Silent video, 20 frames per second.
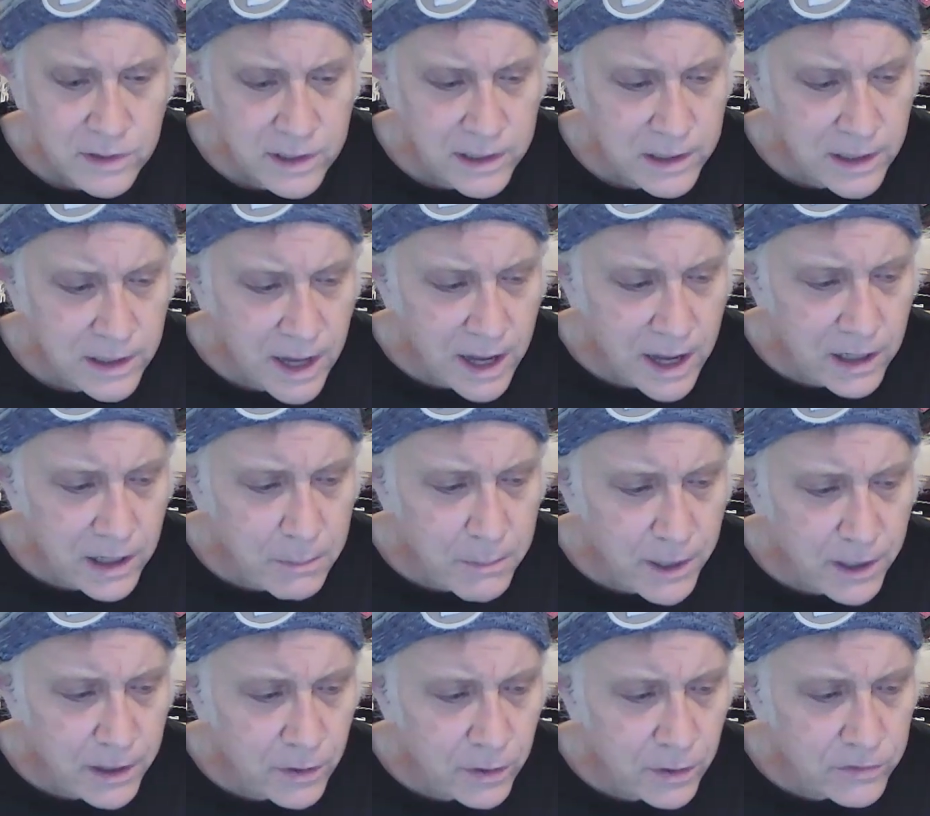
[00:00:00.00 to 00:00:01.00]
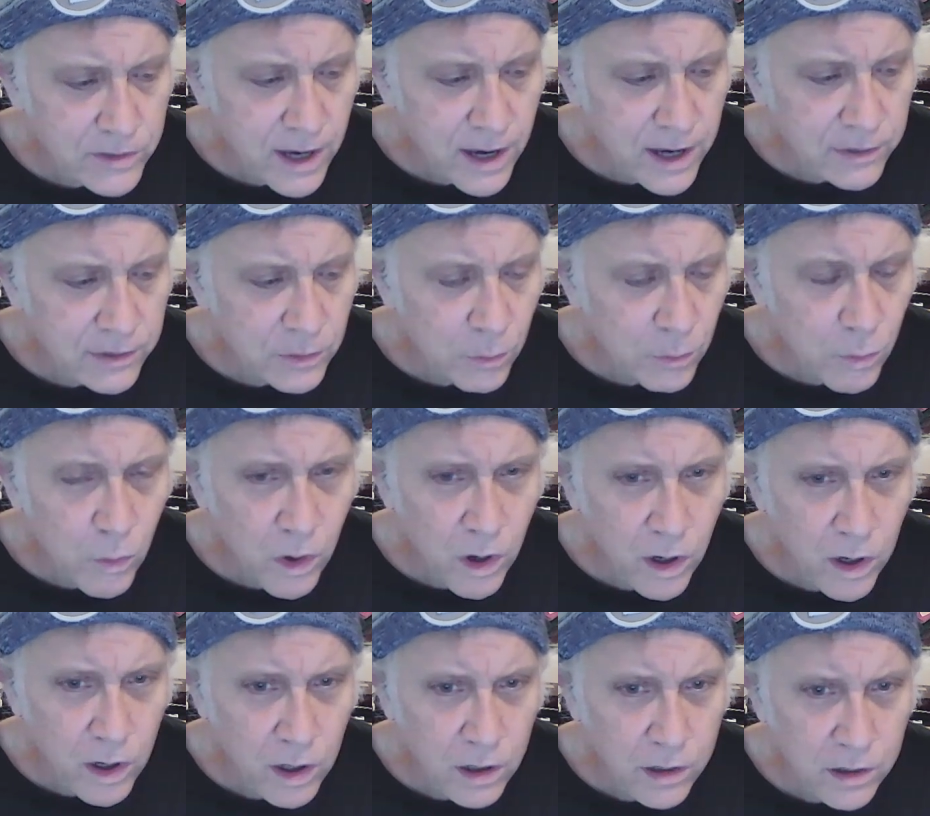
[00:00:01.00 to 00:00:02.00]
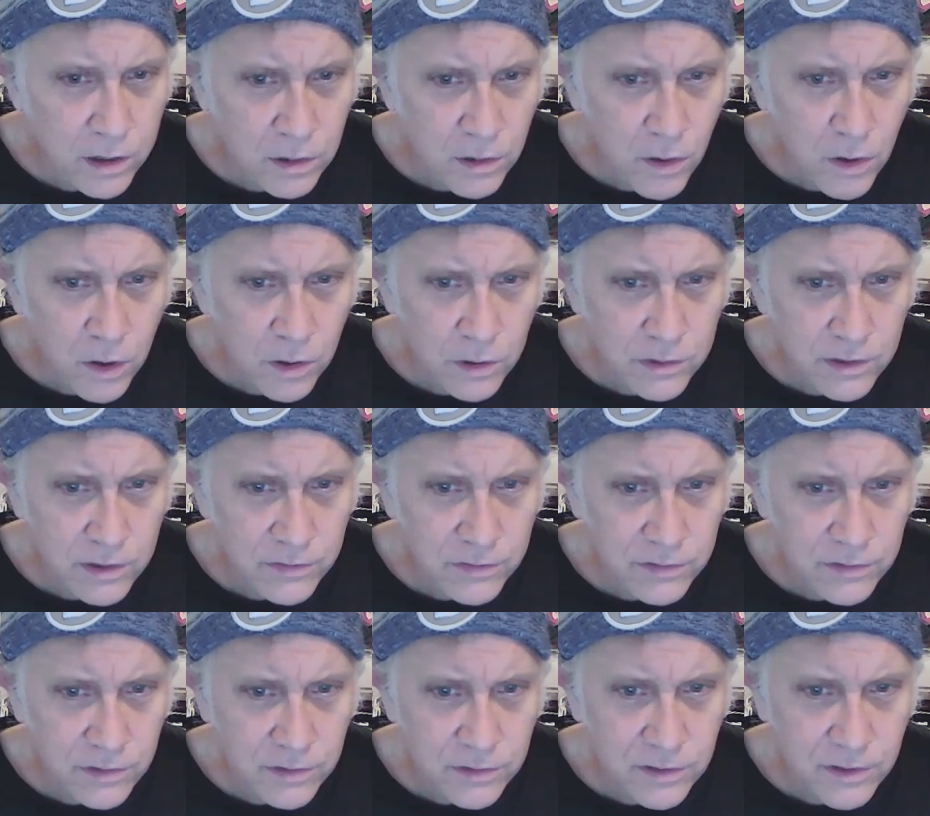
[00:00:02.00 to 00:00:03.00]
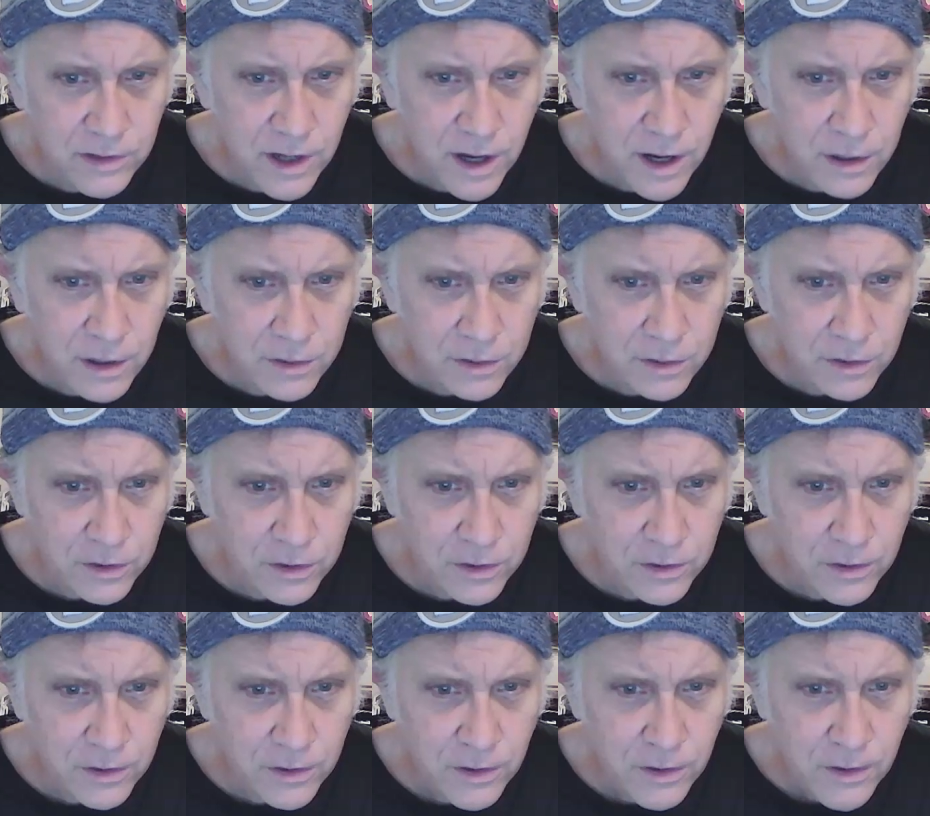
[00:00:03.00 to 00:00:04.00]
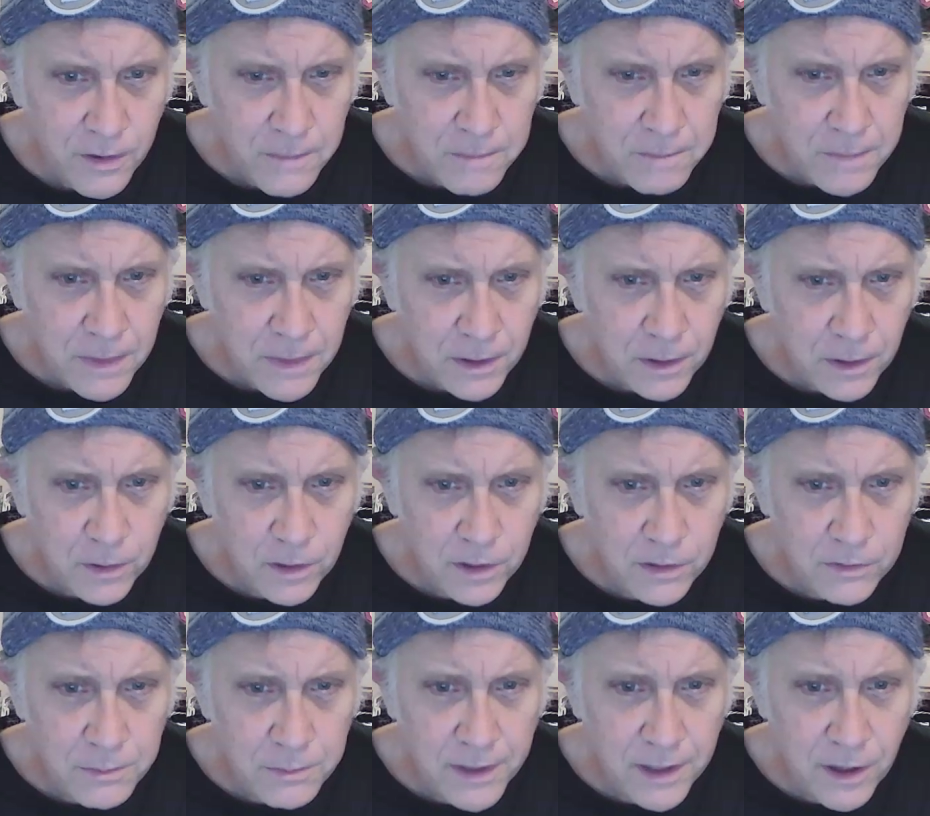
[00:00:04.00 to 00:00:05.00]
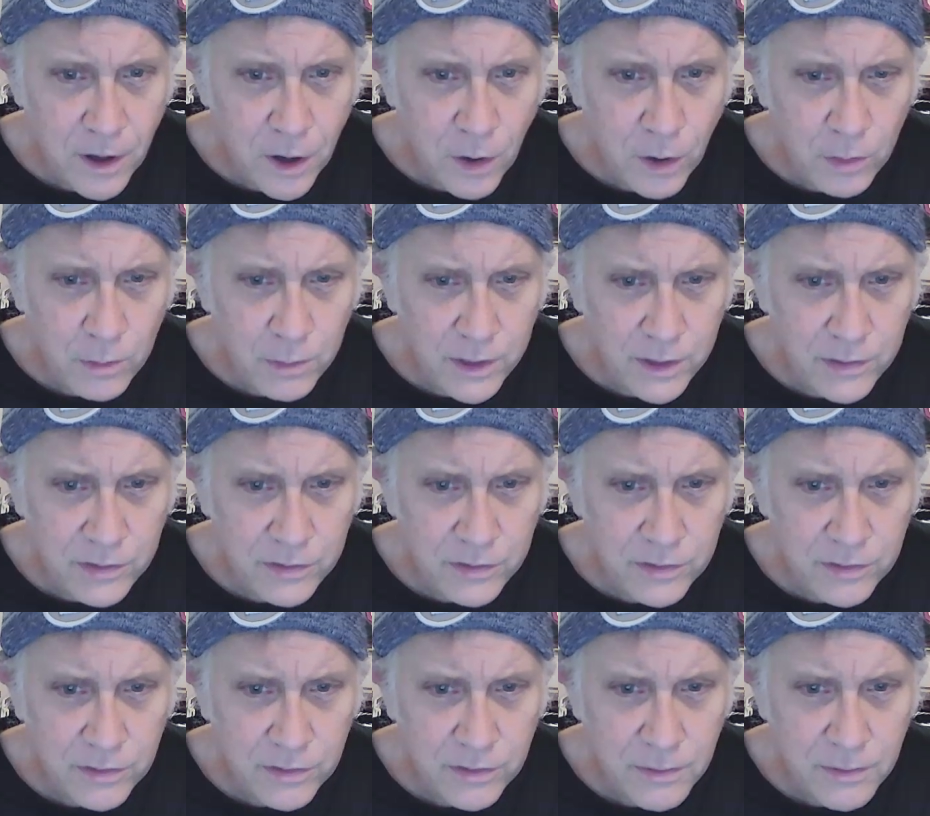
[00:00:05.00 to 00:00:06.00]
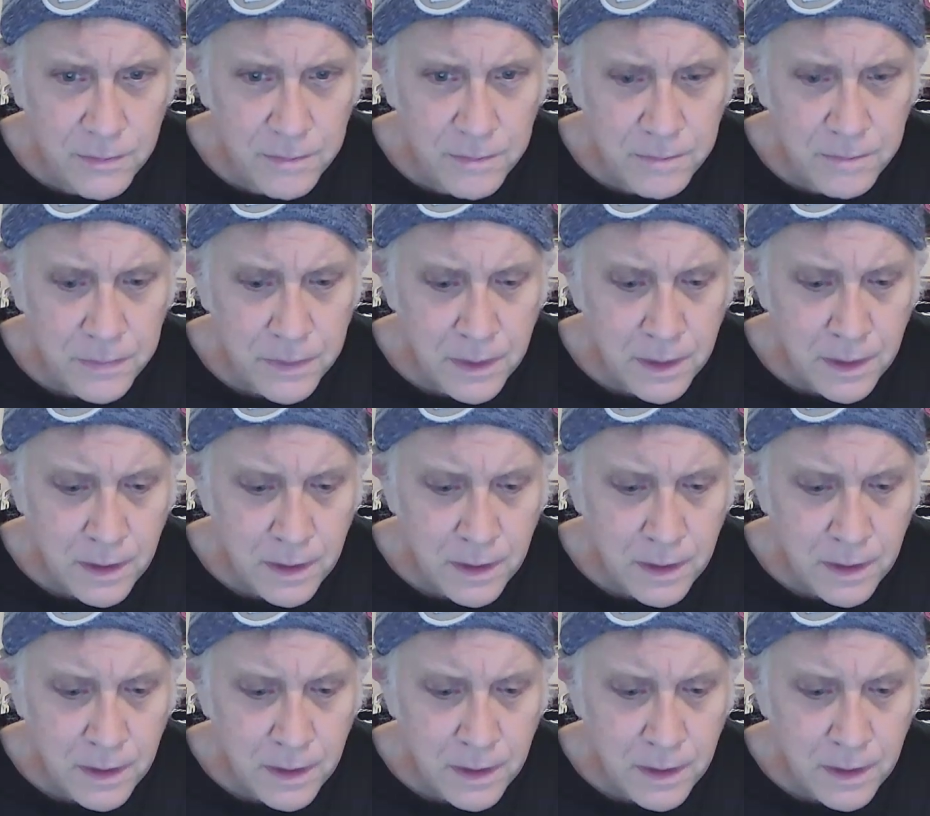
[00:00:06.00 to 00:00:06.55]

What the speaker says: You see, anybody who's had to walk a long distance in hunger or has been homeless